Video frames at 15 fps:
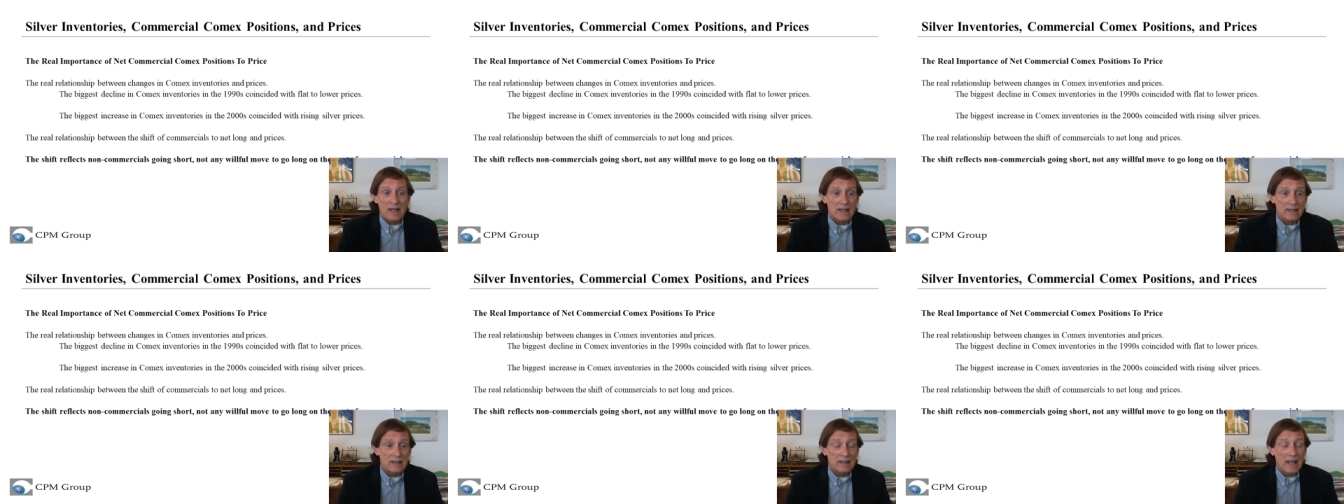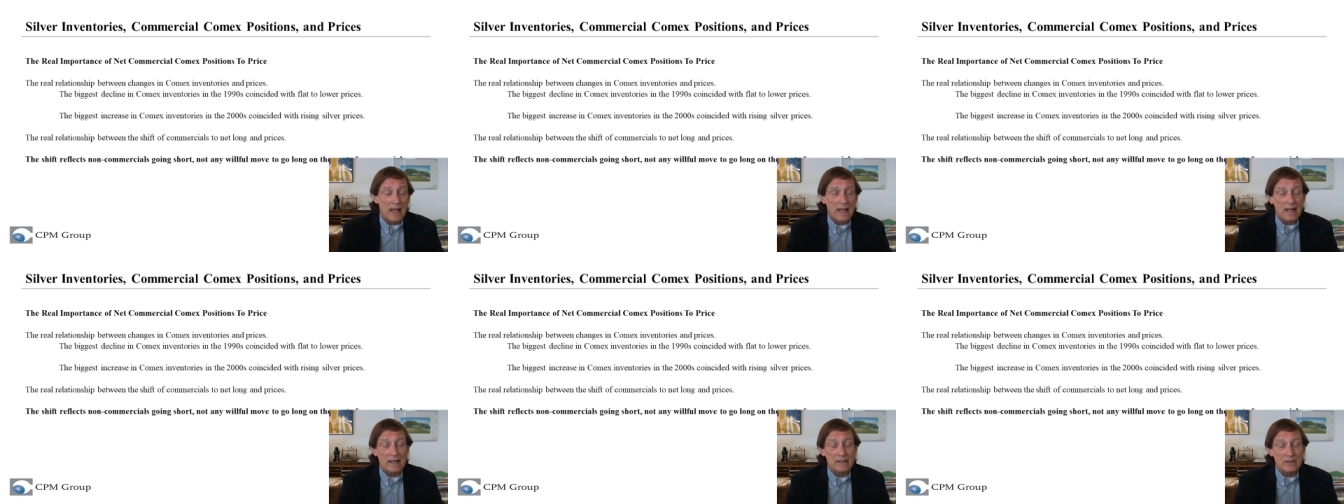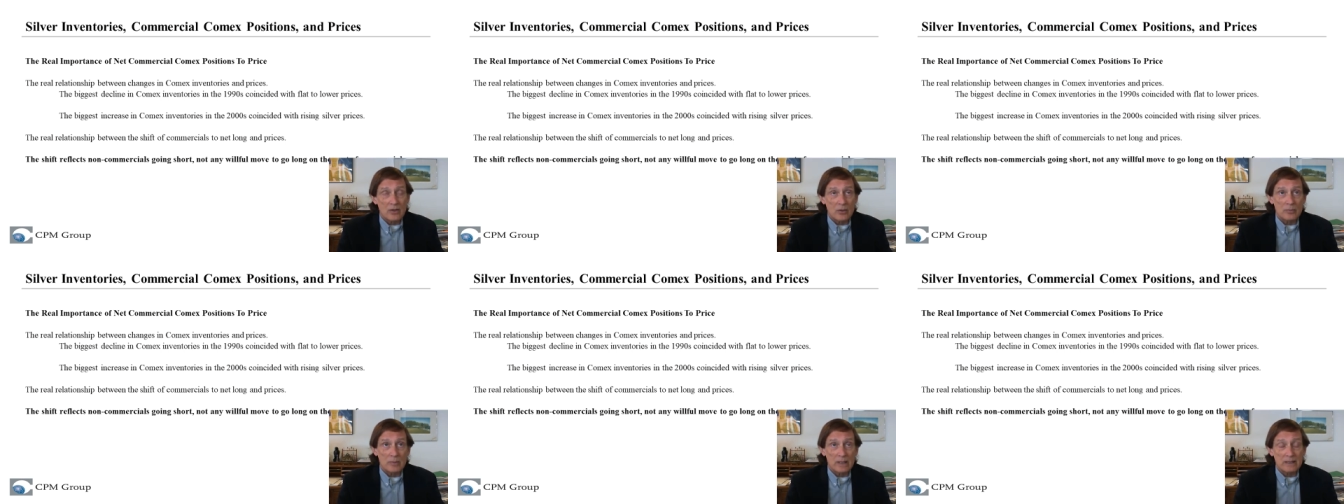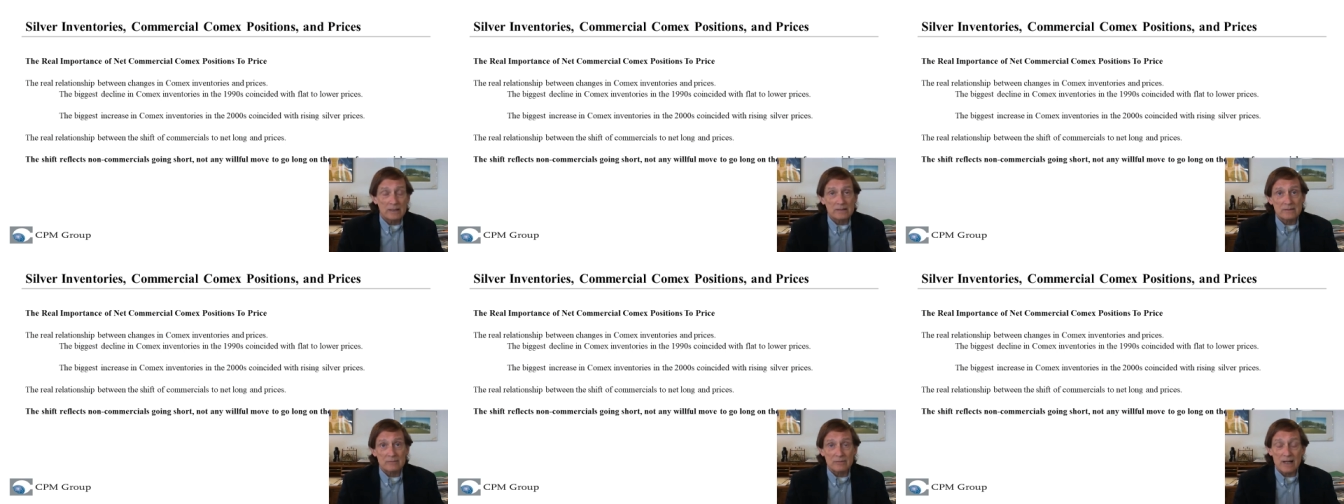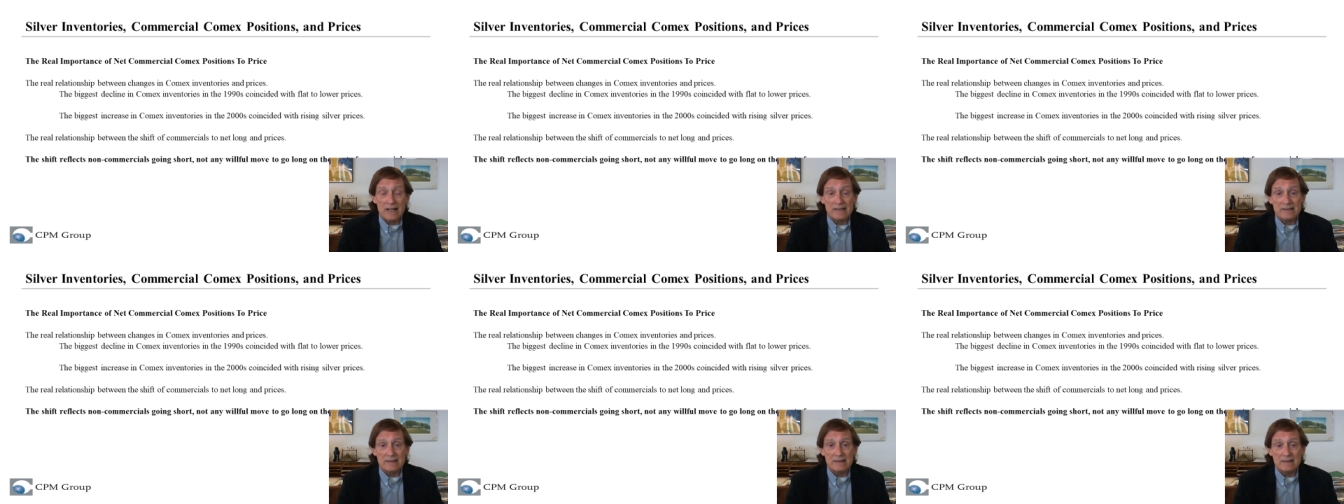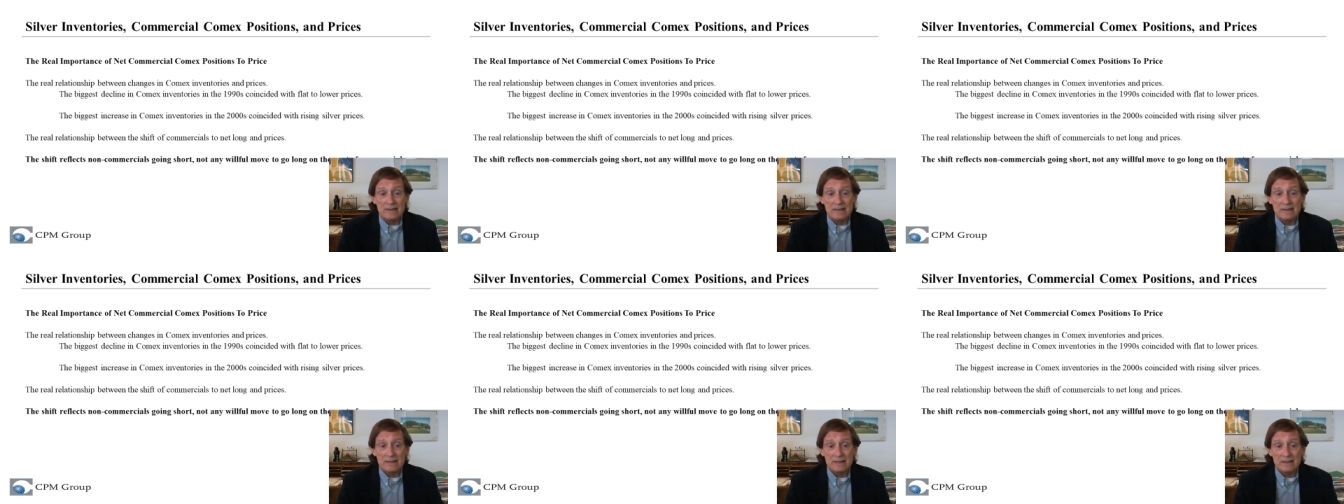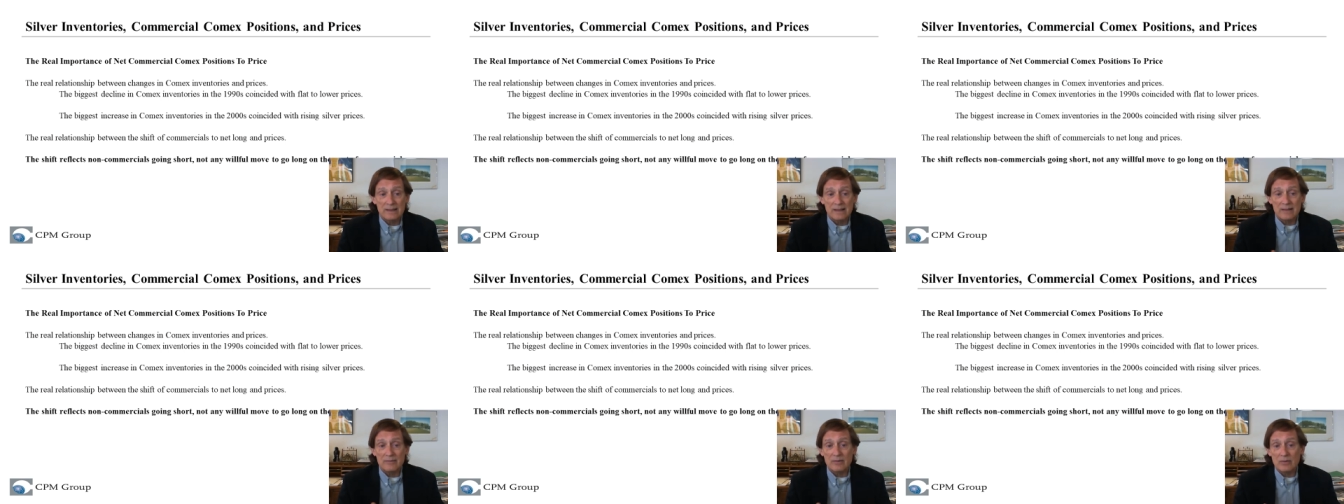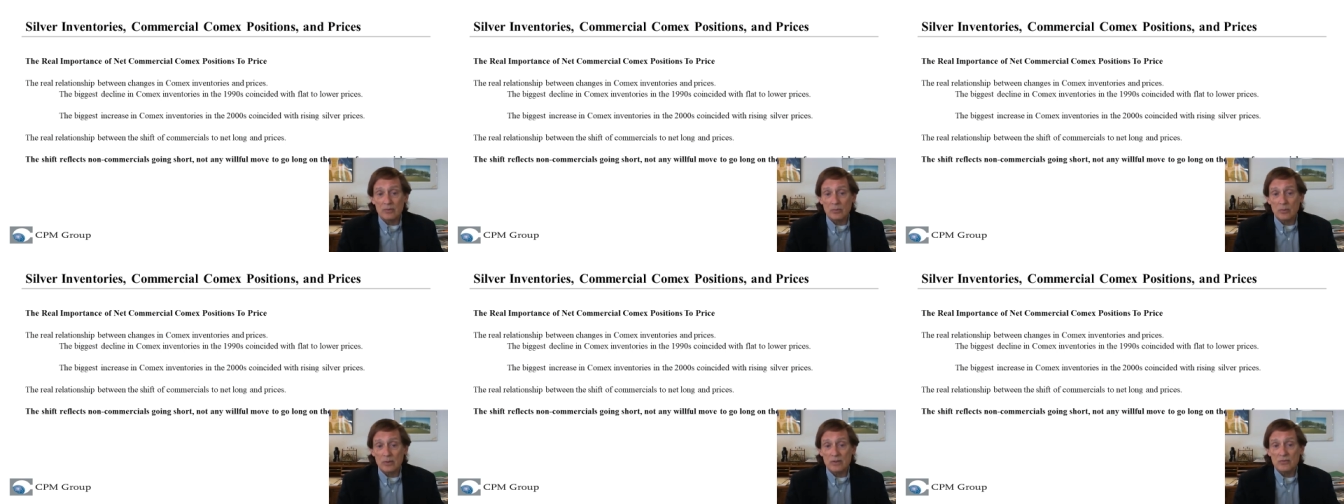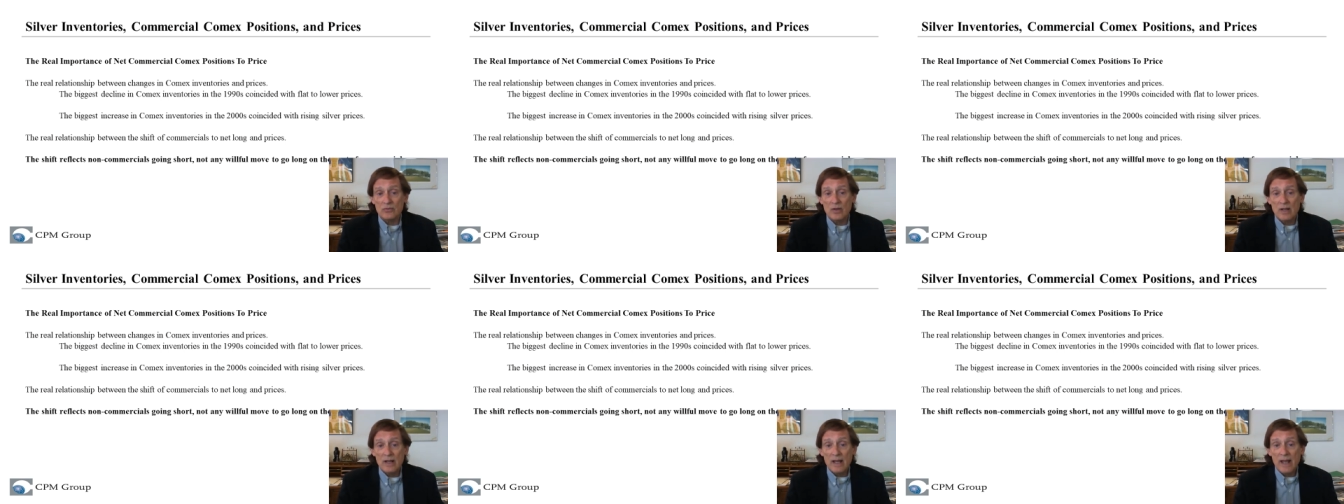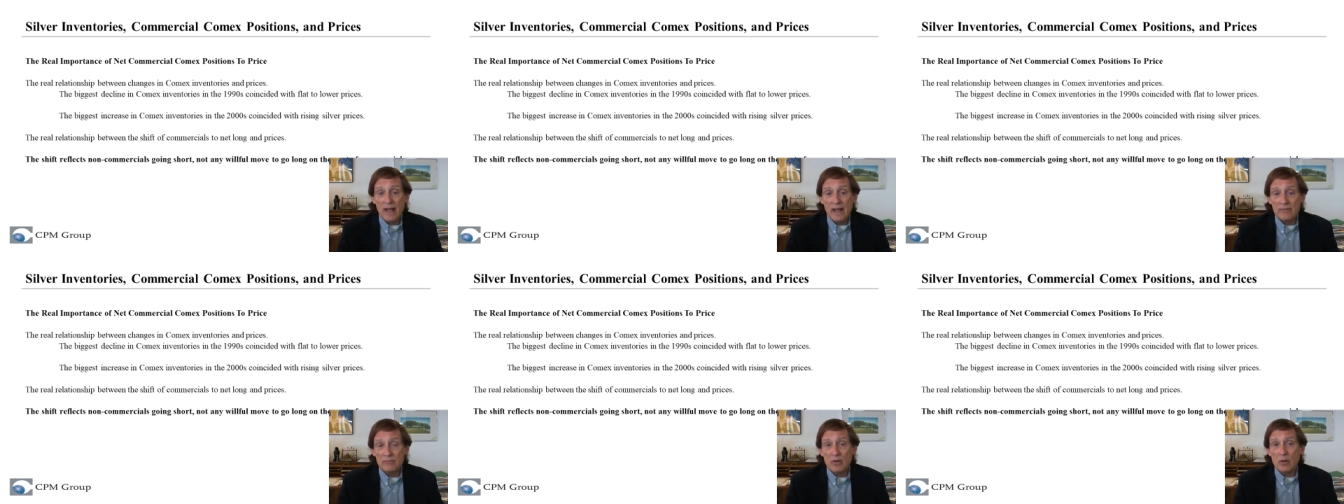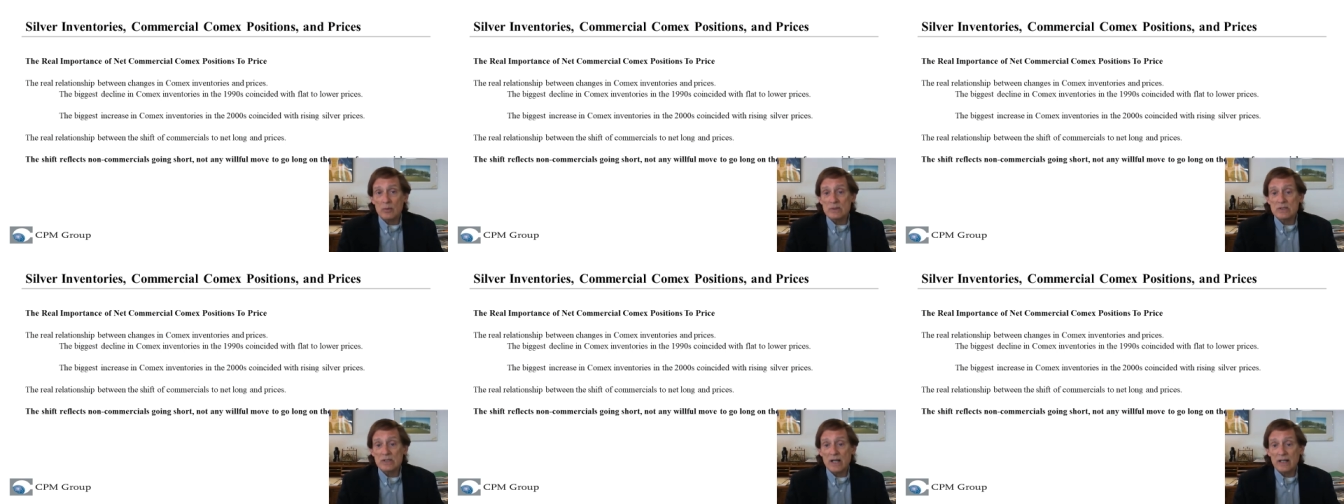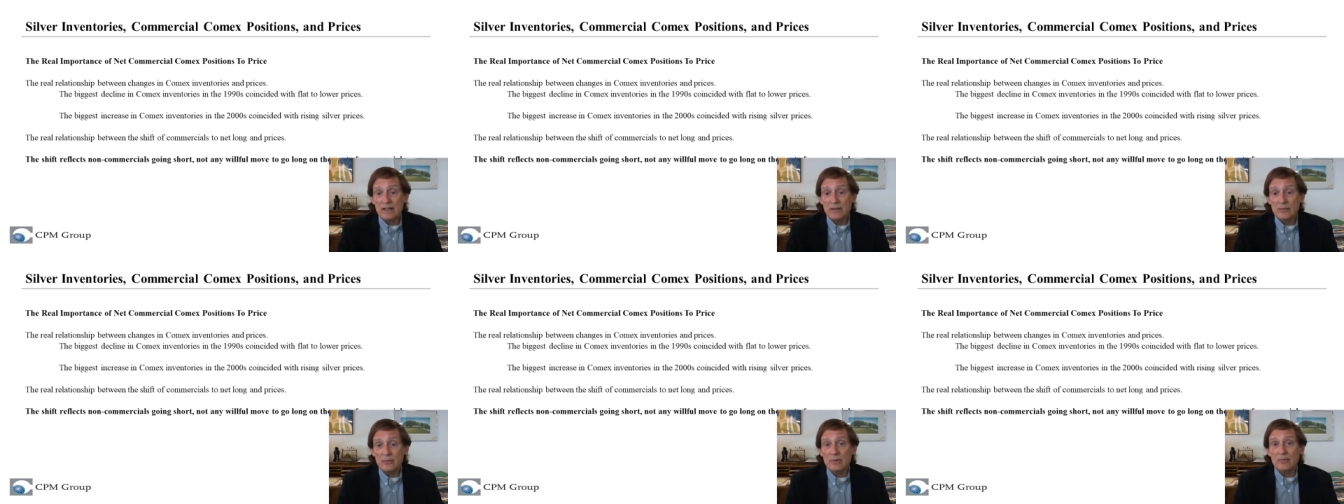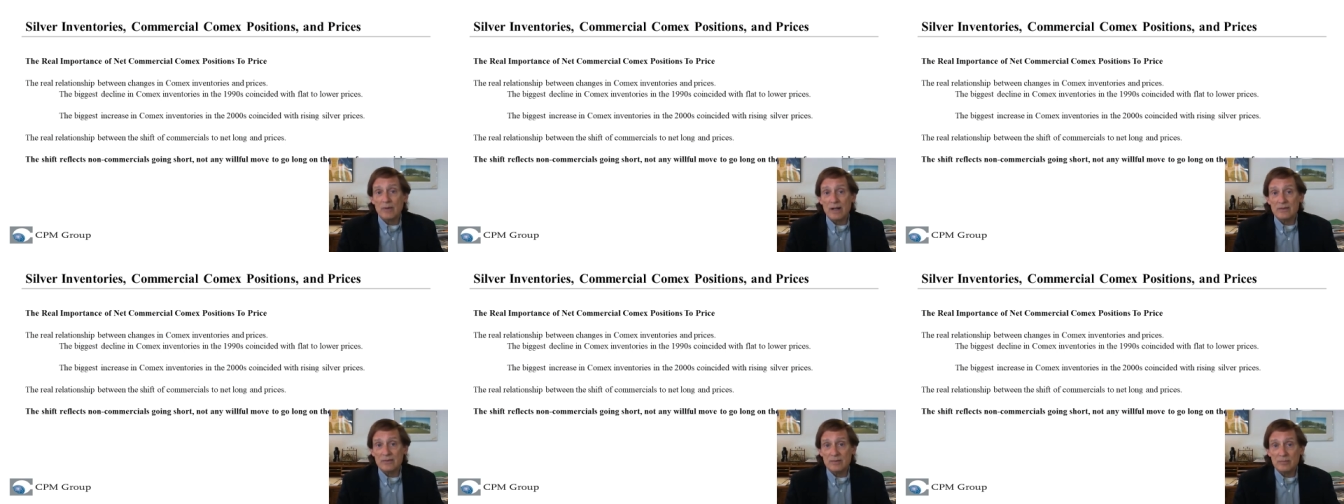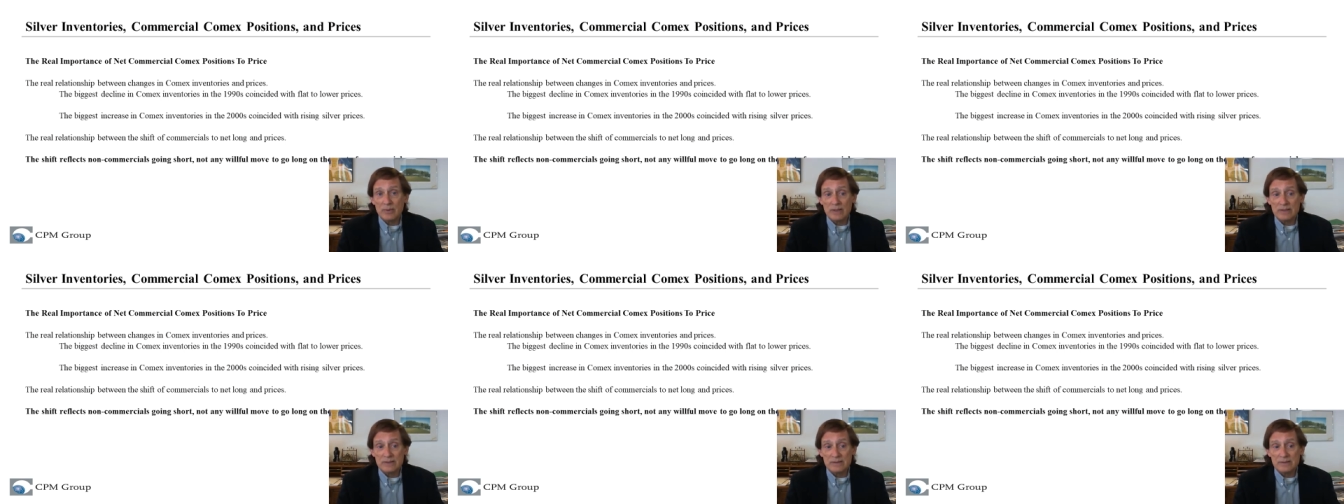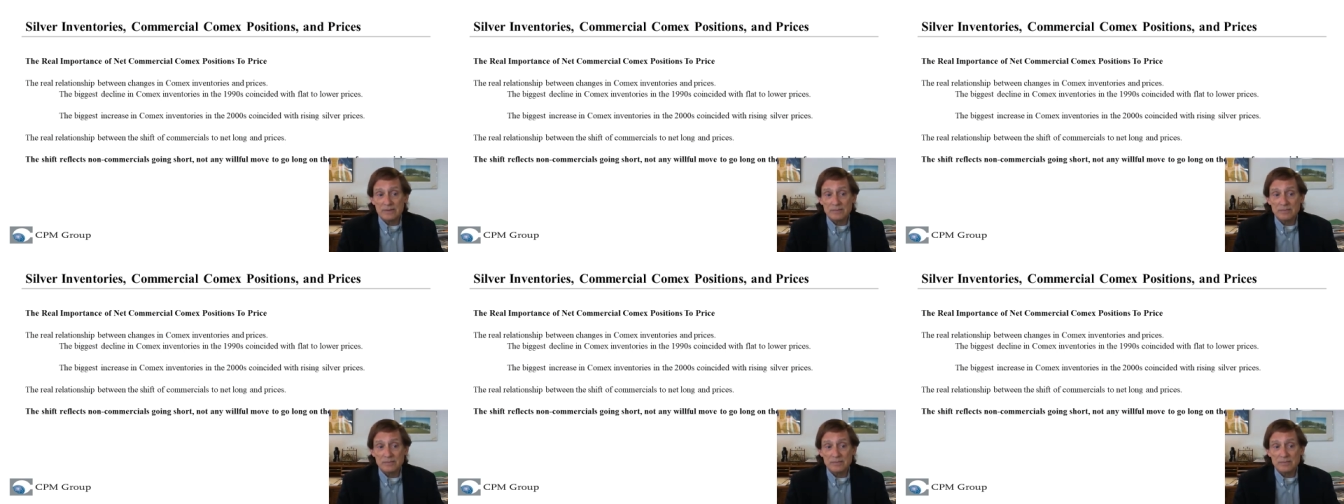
And, and COMEX rising inventories have coincided with rising prices.